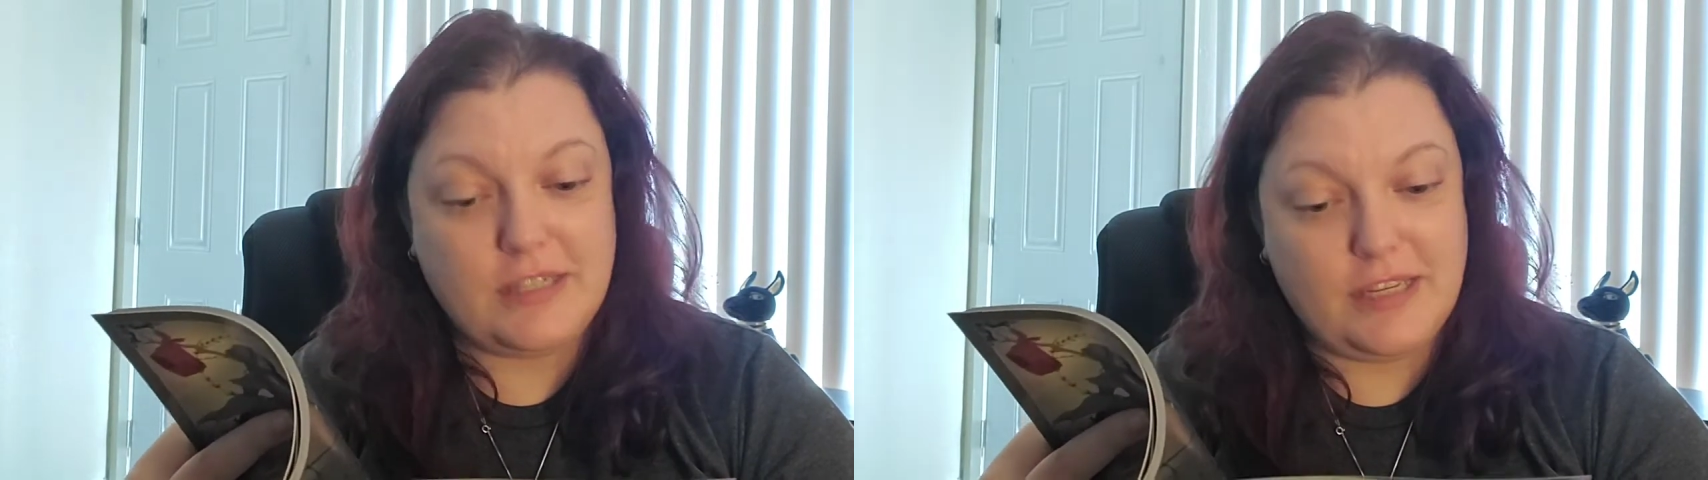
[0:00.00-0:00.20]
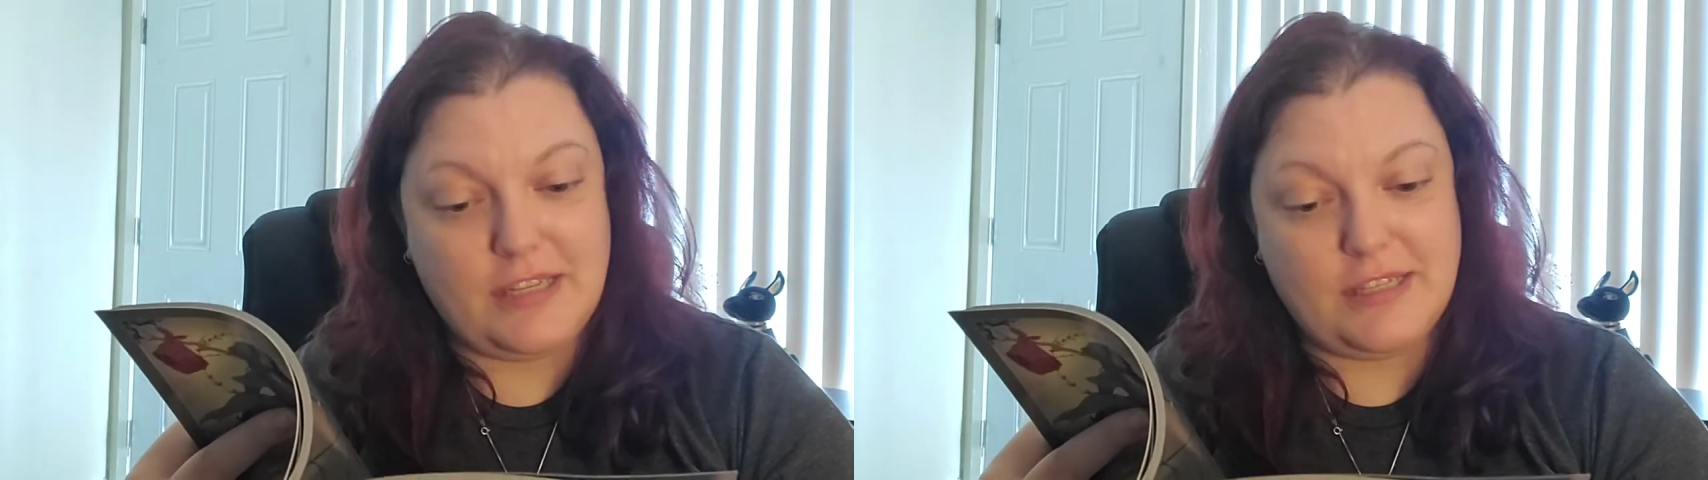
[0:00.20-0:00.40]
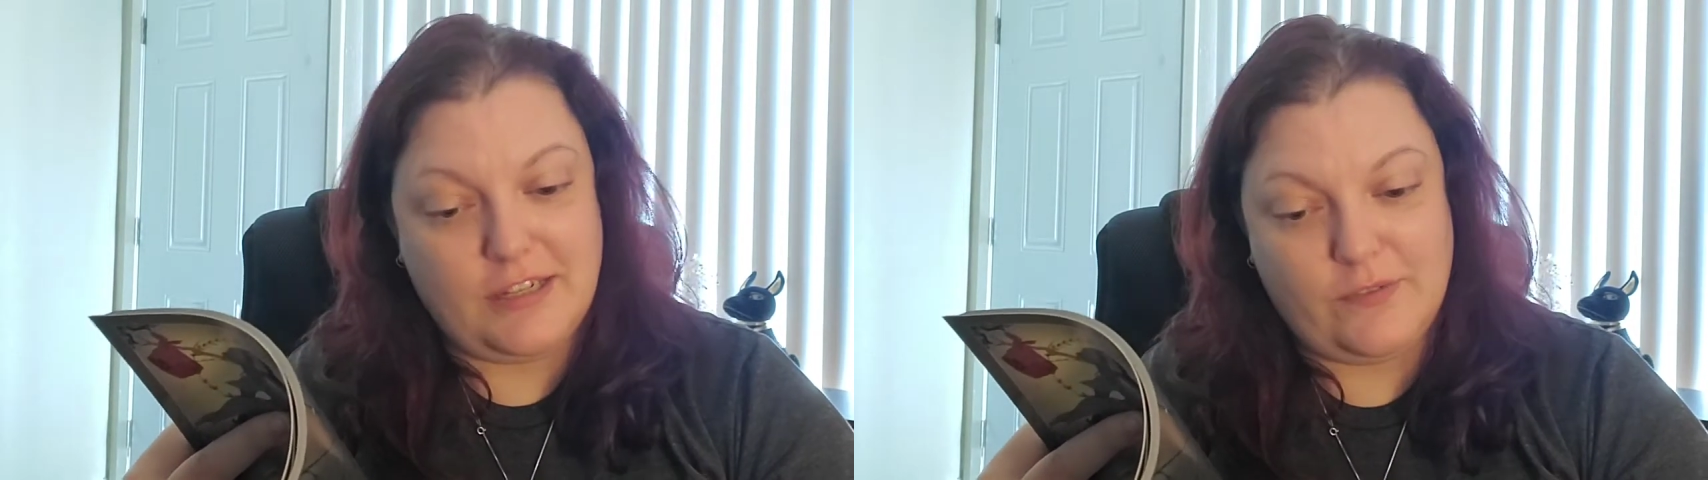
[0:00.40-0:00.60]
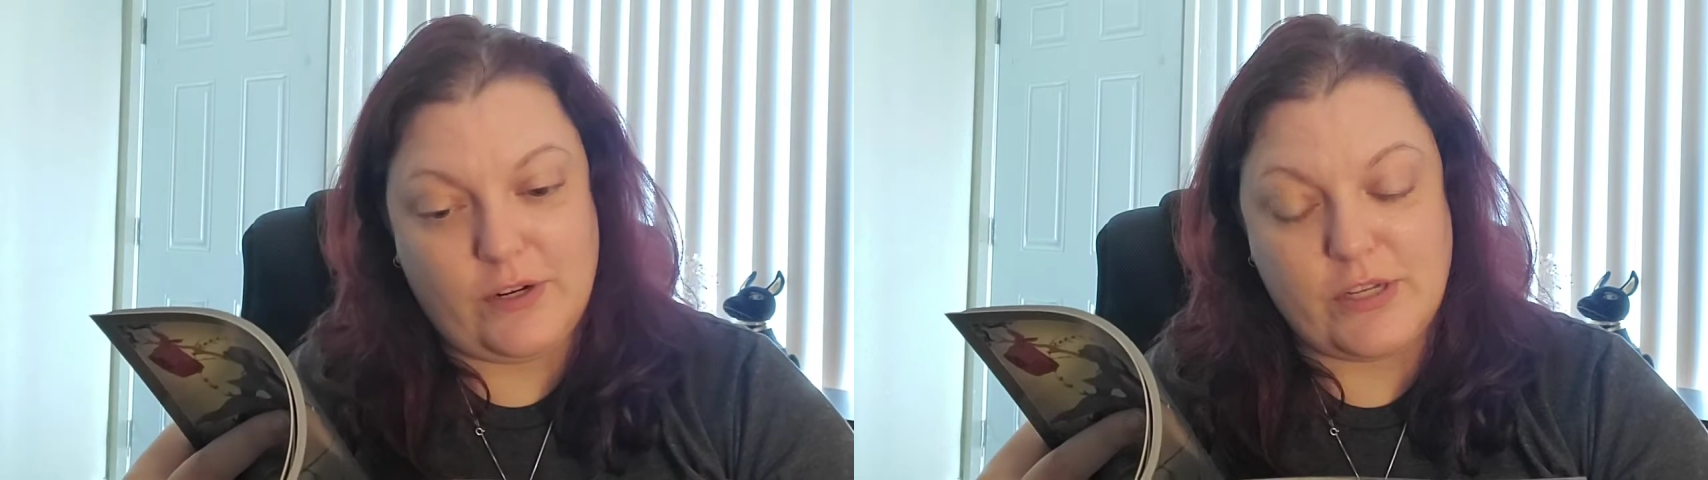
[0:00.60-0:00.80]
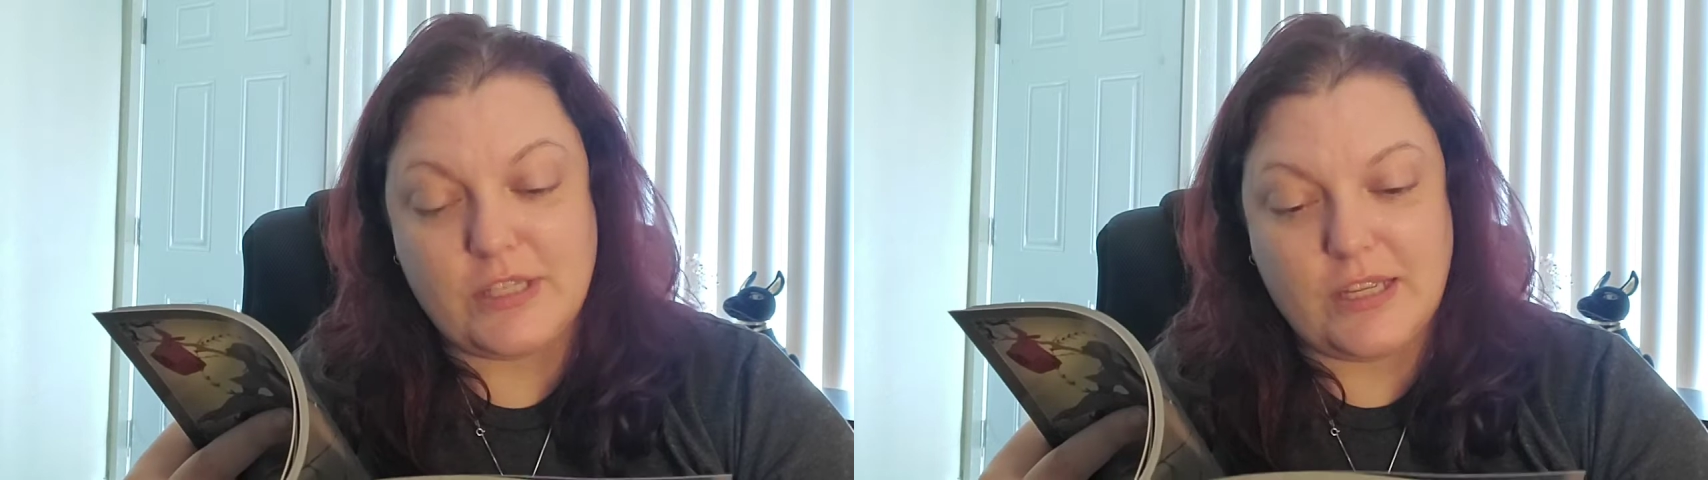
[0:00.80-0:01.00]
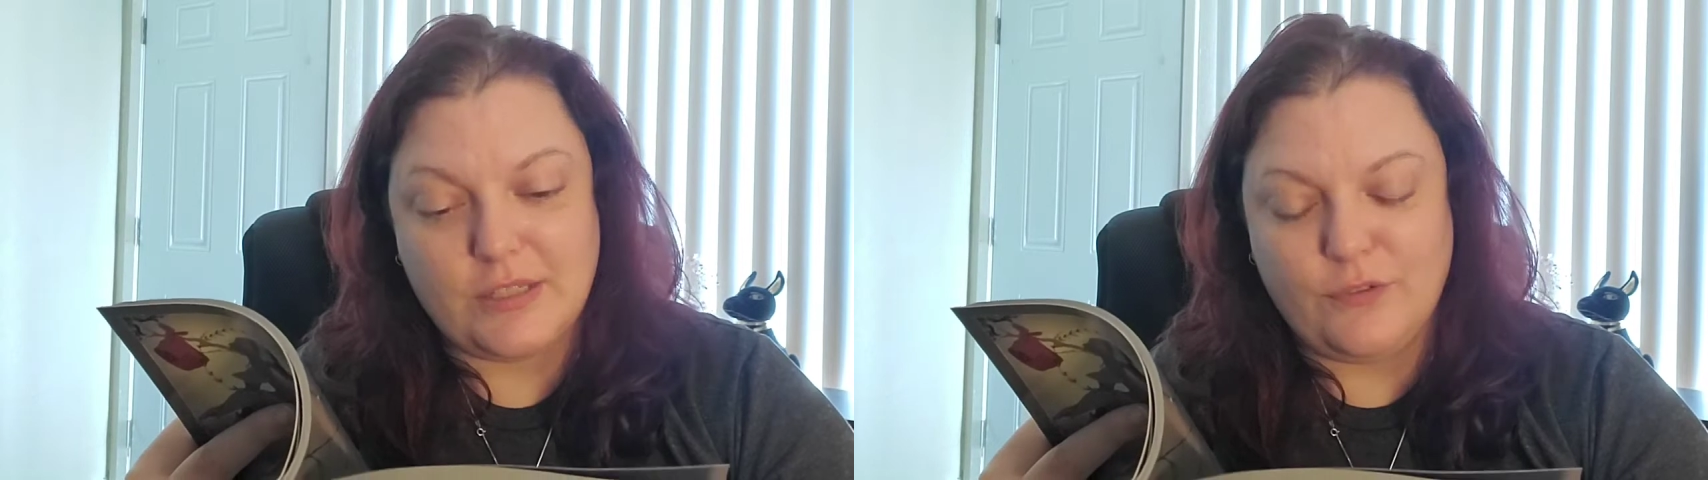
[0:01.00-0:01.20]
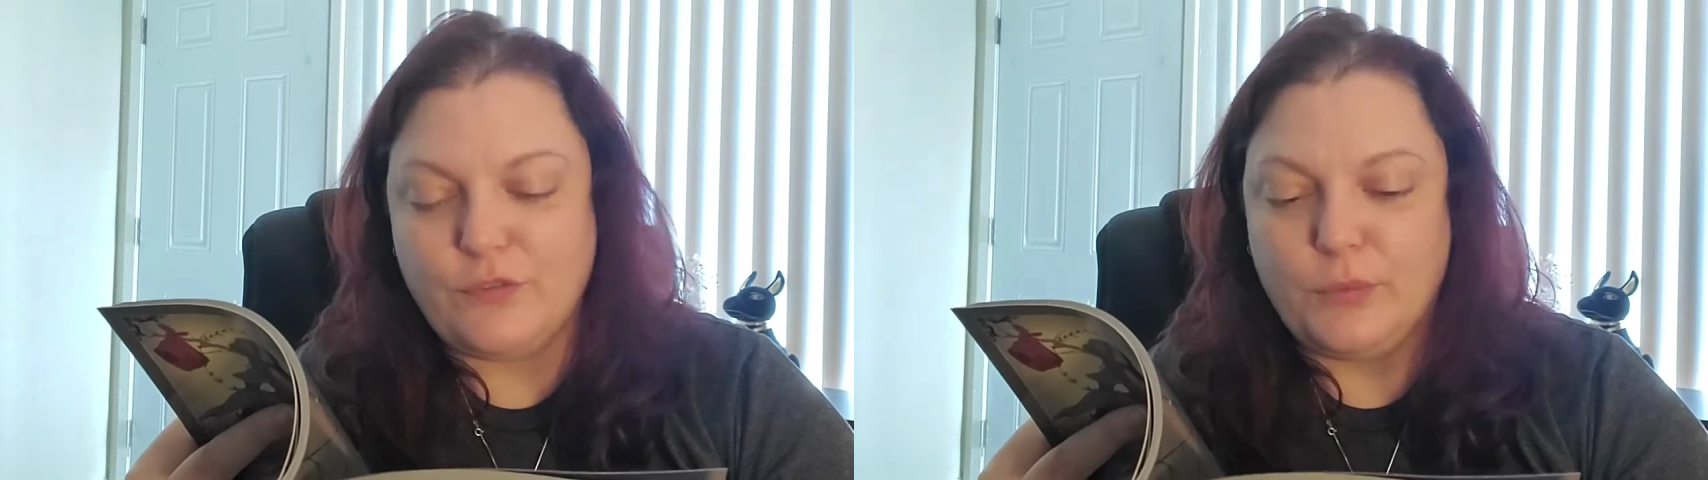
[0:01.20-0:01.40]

season after season,